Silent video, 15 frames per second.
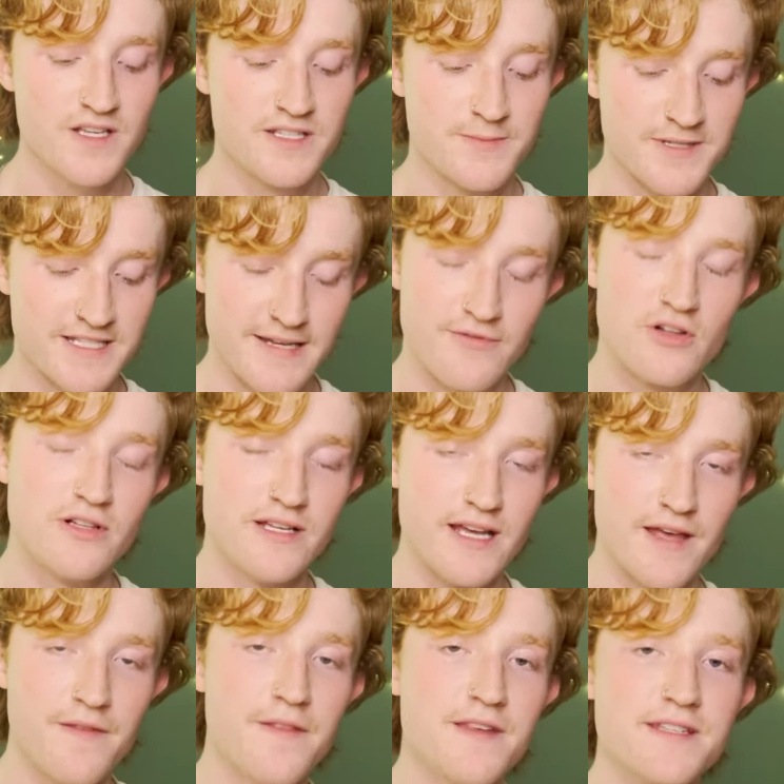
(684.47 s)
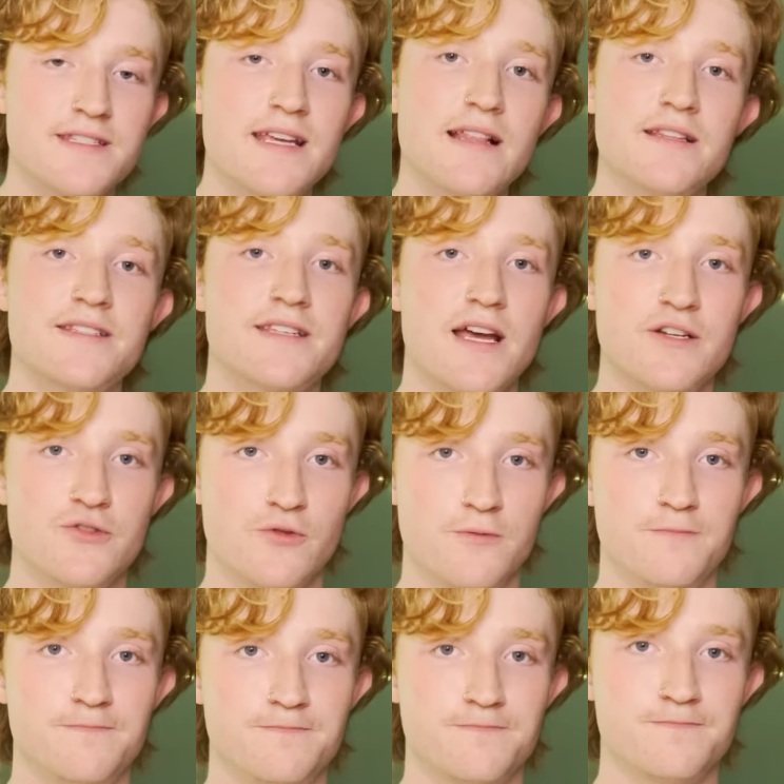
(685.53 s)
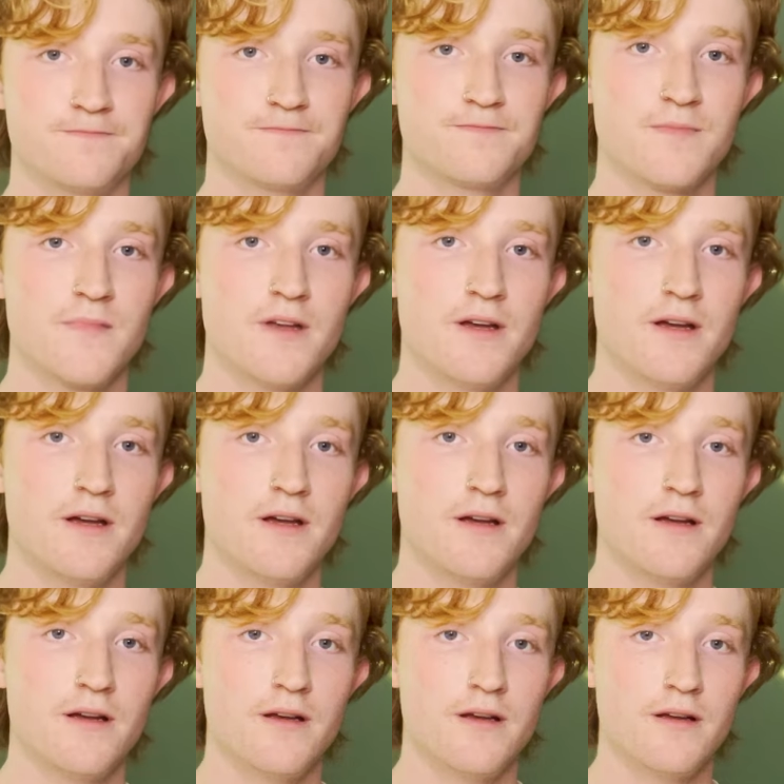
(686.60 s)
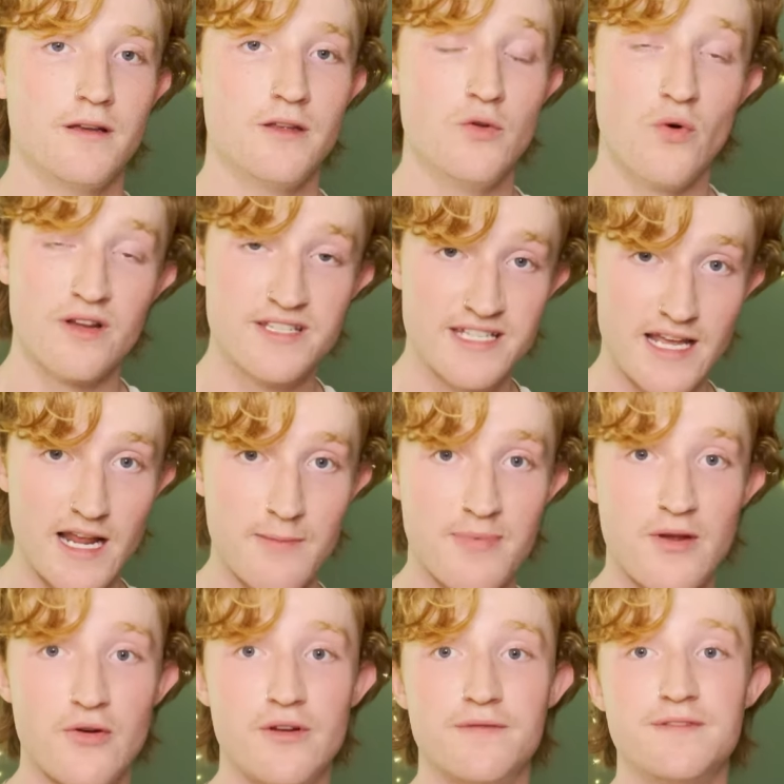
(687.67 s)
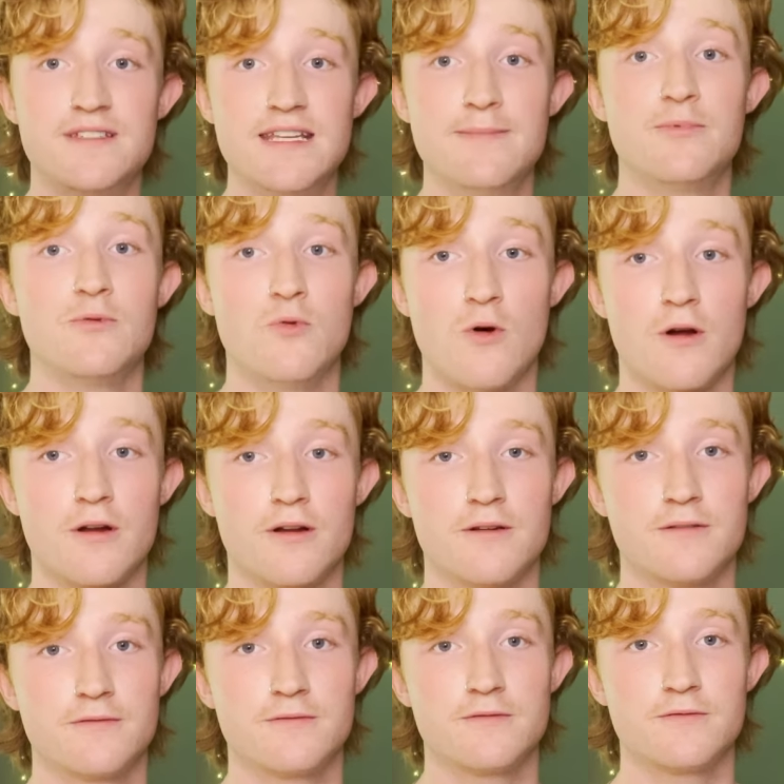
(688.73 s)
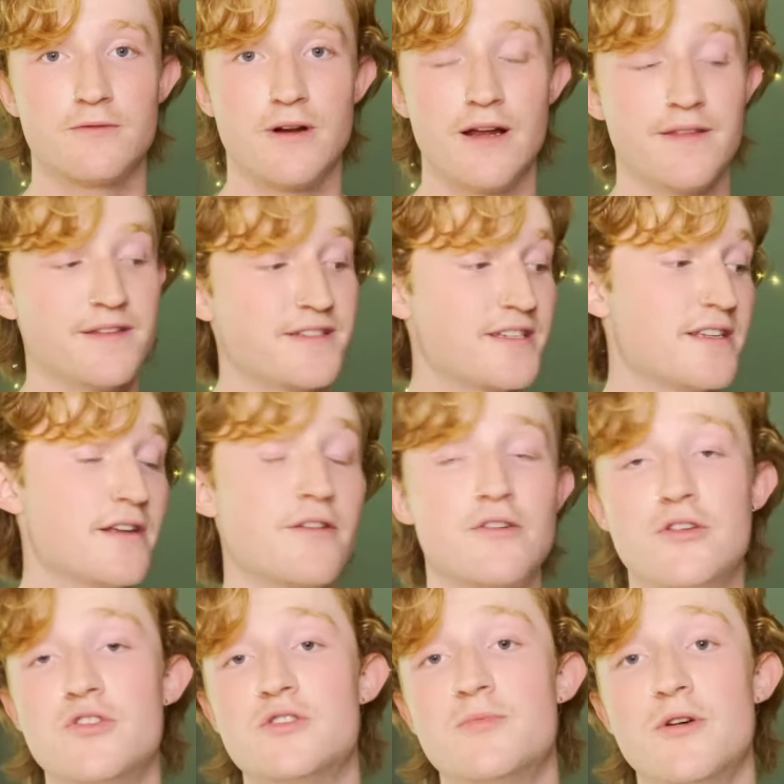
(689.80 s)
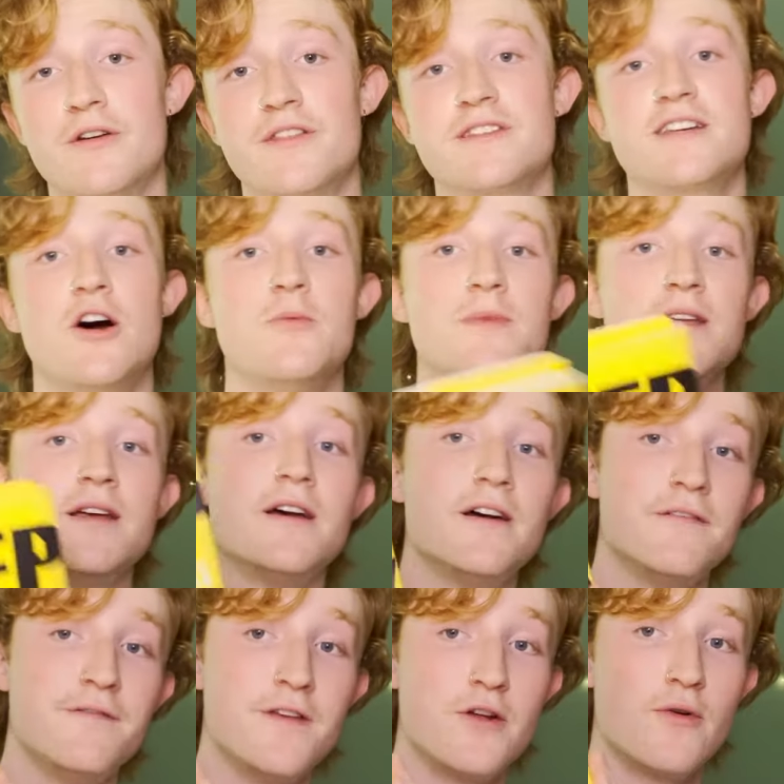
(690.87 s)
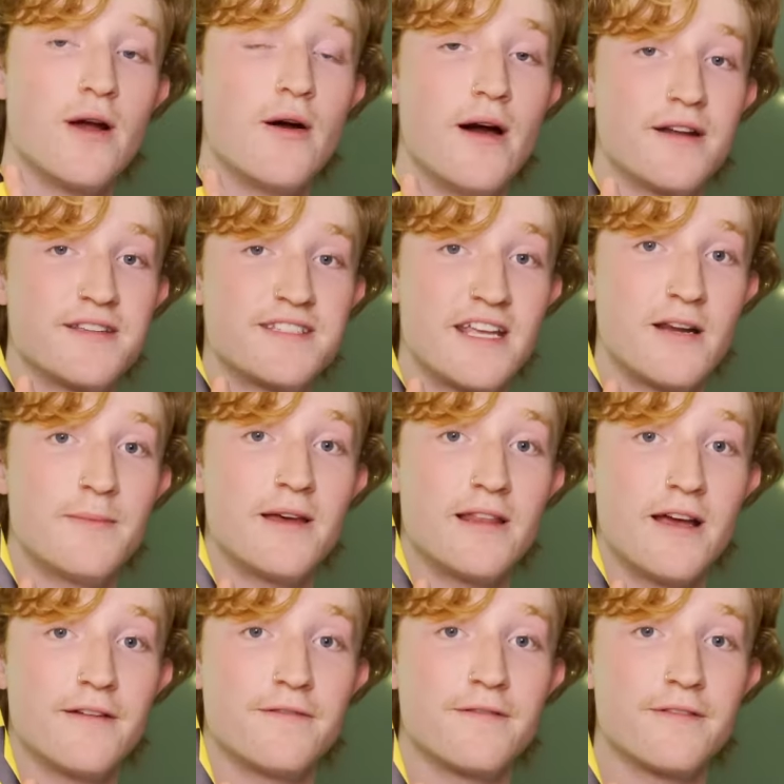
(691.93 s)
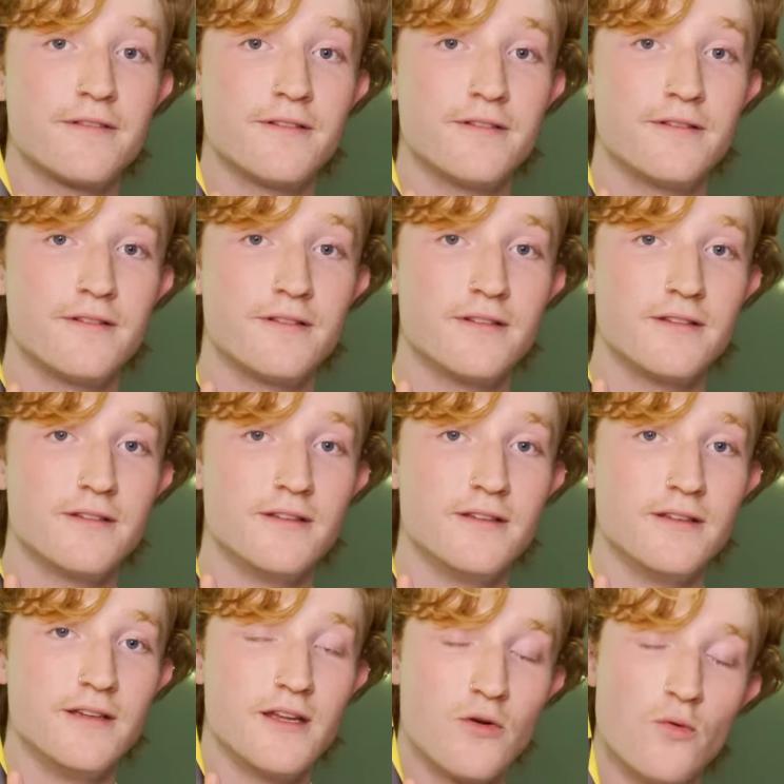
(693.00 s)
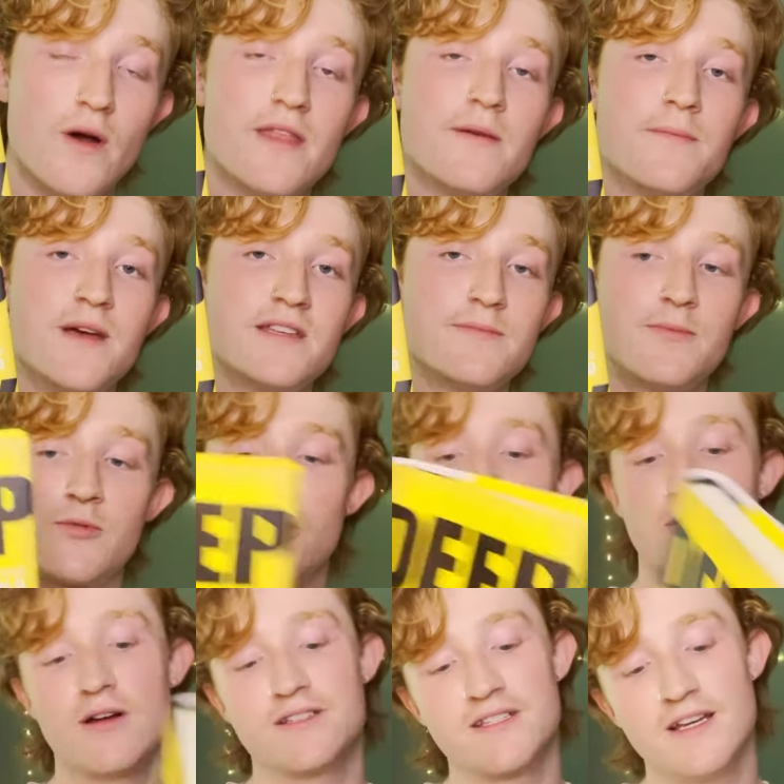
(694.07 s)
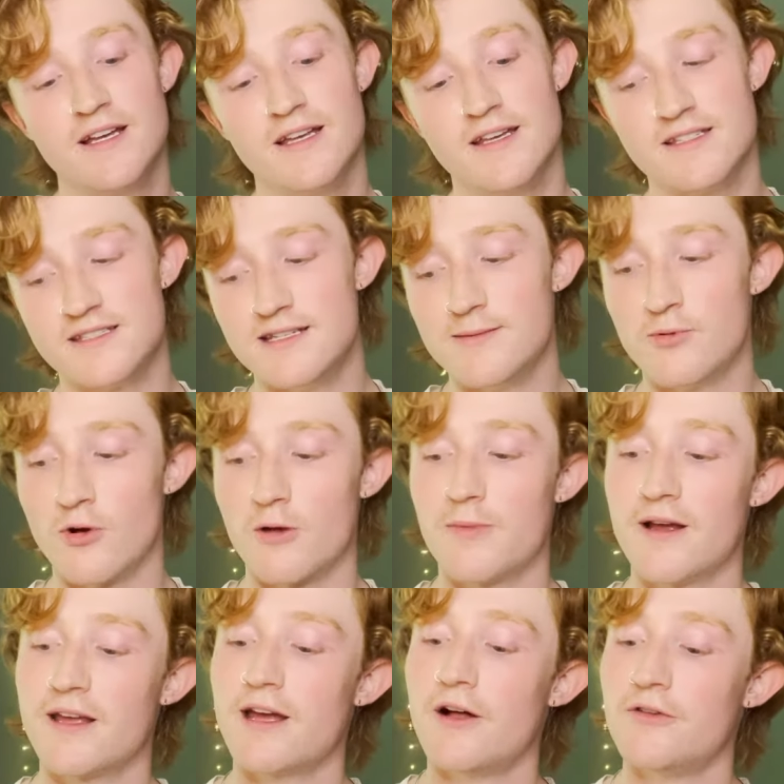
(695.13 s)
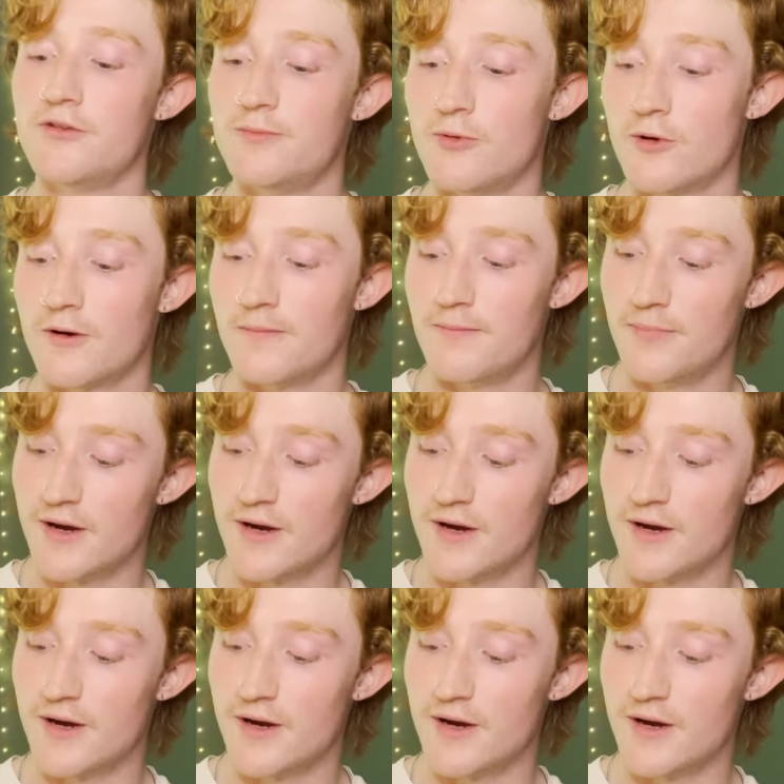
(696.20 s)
Specifically, in this daily schedule, you want to set a period of deep work, right? This is another huge book that's helped me figure out how to set up my life in a way that makes me progress, is Deep Work by Cal Newport.